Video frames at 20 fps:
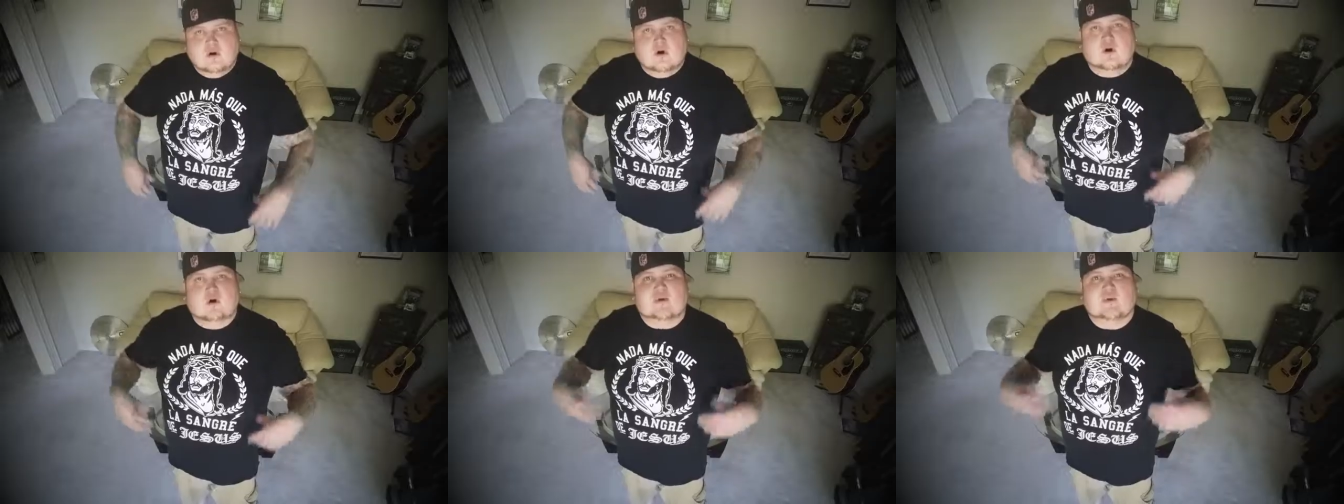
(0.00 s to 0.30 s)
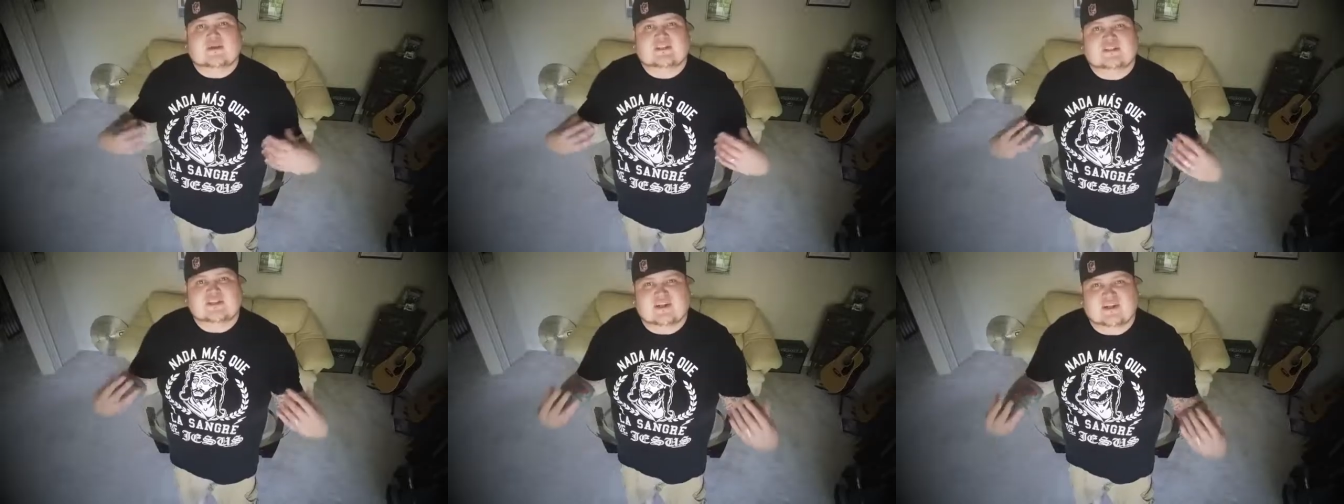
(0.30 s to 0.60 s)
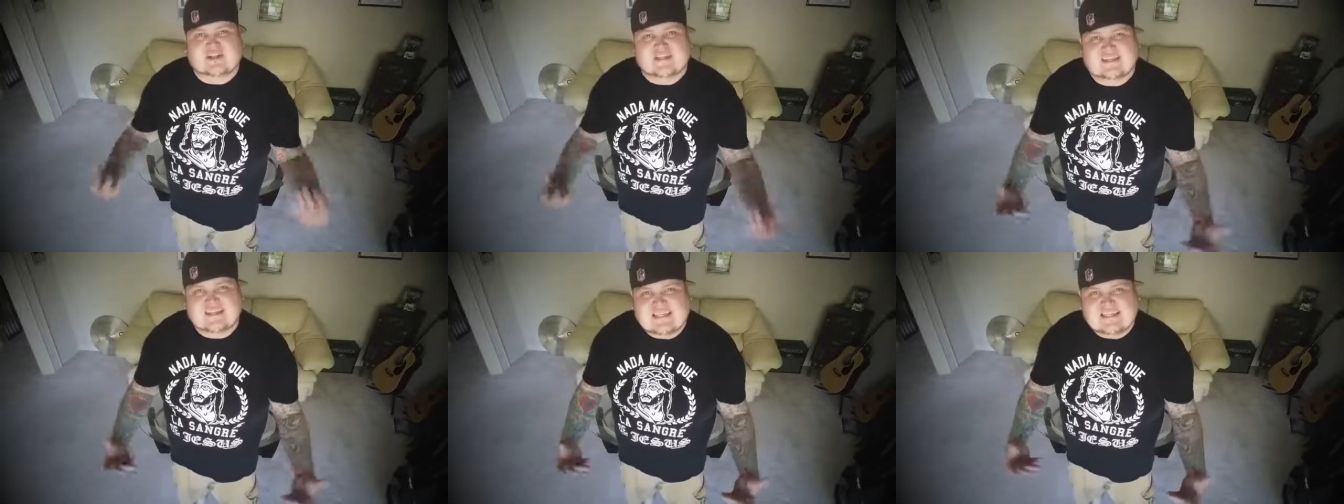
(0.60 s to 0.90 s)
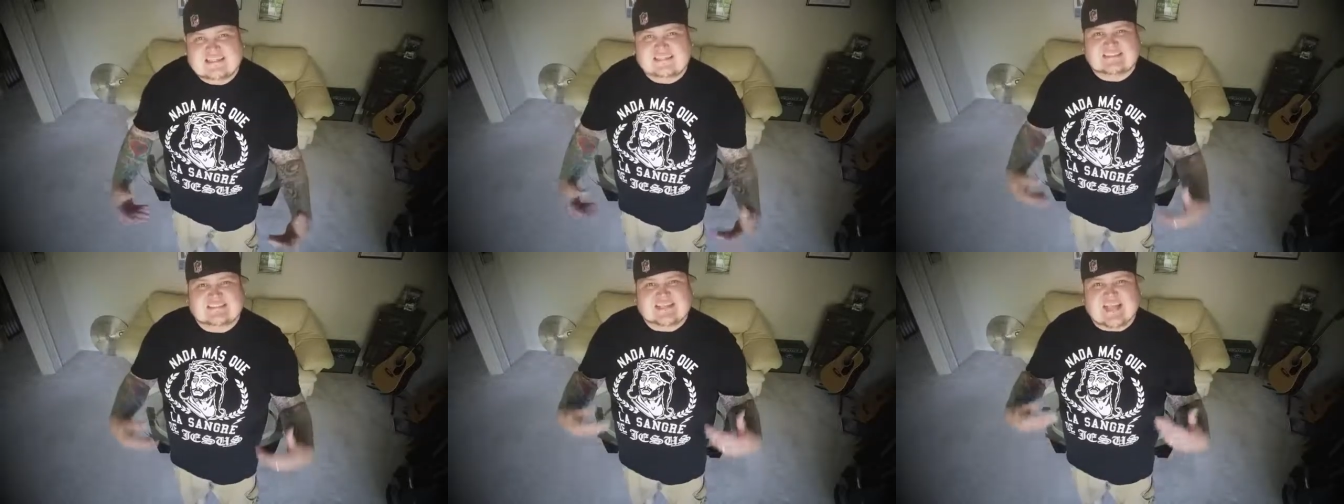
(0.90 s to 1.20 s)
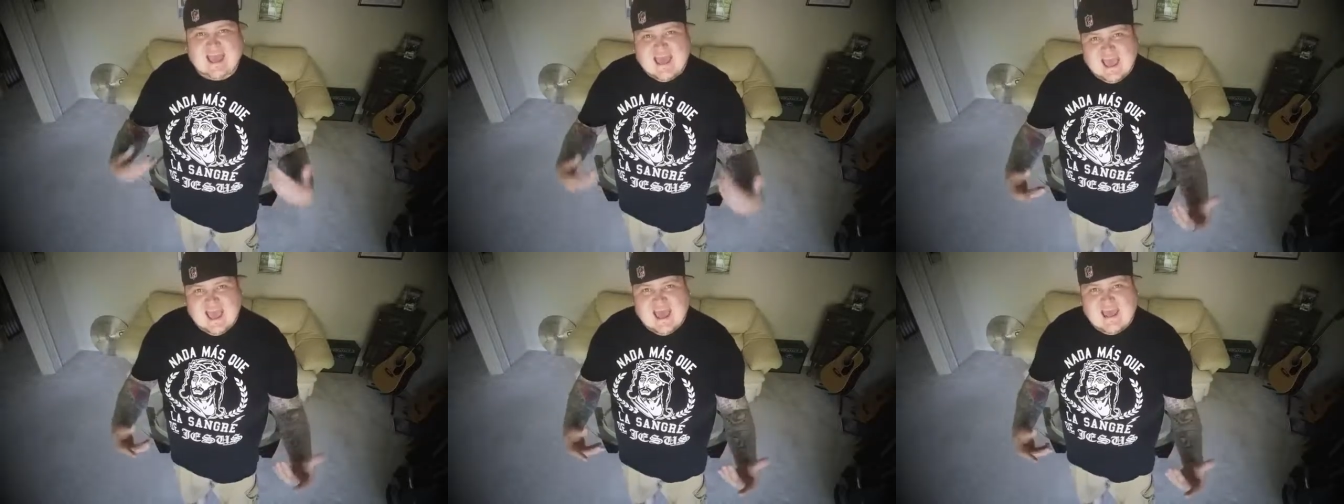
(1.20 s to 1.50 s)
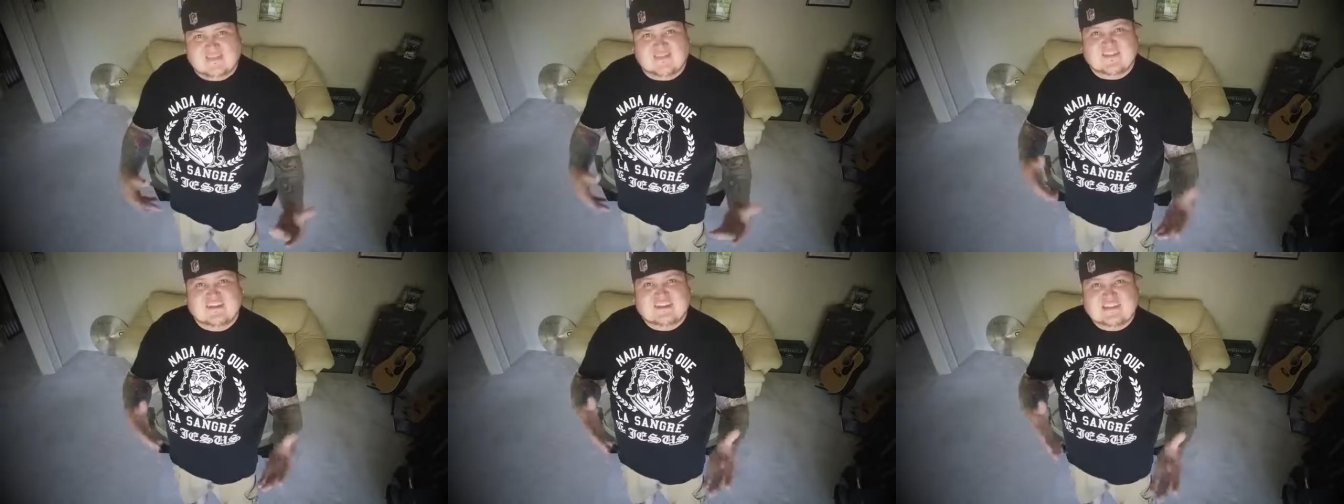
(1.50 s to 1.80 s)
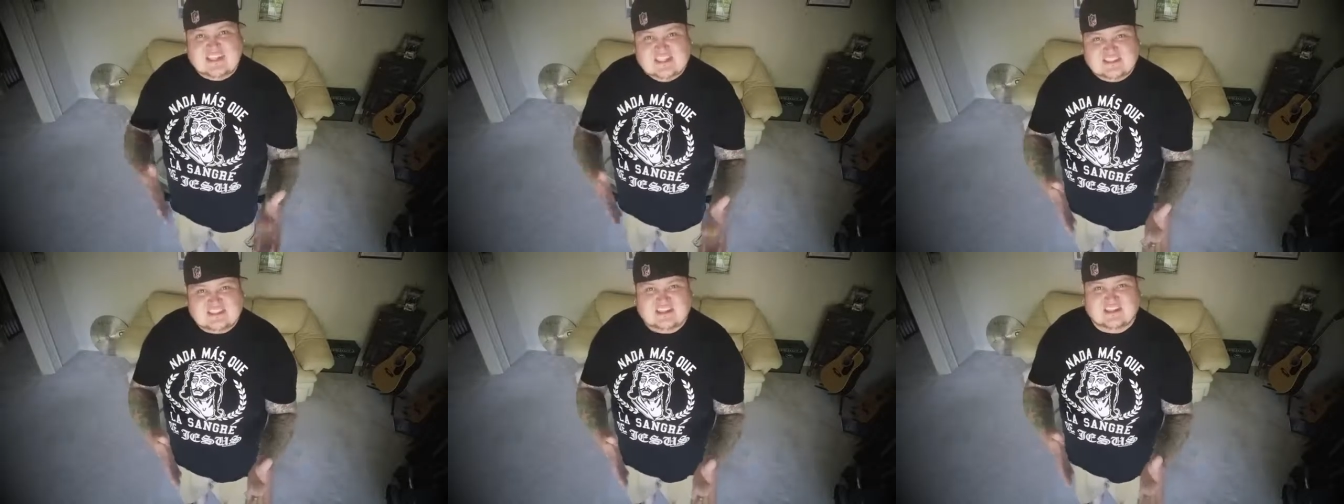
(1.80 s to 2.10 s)
Or we should at least add the
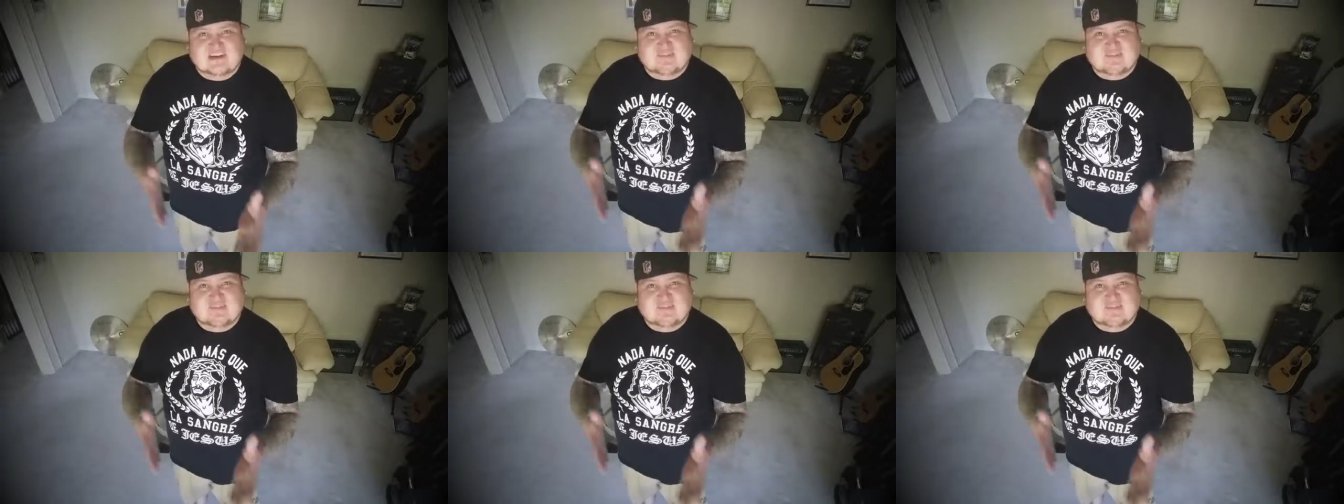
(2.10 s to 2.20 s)
teaching